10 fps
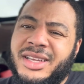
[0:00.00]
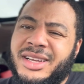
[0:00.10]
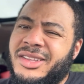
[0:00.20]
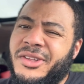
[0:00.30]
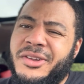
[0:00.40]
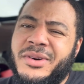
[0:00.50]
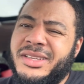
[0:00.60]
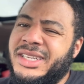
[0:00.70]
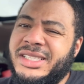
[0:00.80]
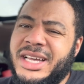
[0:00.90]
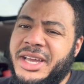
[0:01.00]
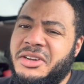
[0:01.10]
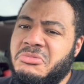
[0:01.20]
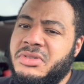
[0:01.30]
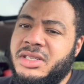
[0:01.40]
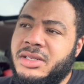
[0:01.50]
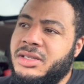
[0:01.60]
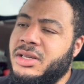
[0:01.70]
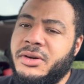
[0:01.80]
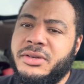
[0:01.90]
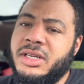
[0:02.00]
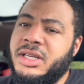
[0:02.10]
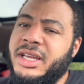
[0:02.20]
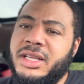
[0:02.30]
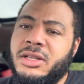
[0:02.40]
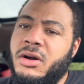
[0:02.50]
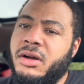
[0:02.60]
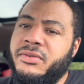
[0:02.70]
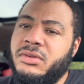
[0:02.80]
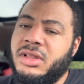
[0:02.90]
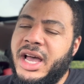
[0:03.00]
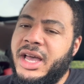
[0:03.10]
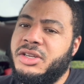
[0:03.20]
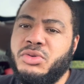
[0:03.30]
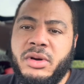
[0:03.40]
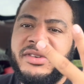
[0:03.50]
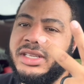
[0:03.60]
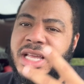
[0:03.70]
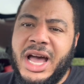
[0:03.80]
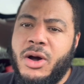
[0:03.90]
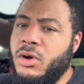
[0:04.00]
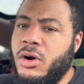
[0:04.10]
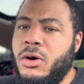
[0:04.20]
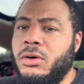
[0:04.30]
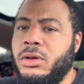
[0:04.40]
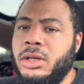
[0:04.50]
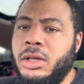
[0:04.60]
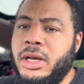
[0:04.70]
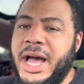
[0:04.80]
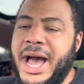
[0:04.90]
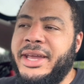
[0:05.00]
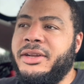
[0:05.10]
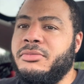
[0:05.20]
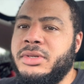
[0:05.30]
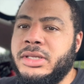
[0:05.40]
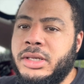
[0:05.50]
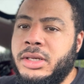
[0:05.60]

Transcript: It only wants six items, so it shouldn't take long in Food Line. Two of its alcohol items.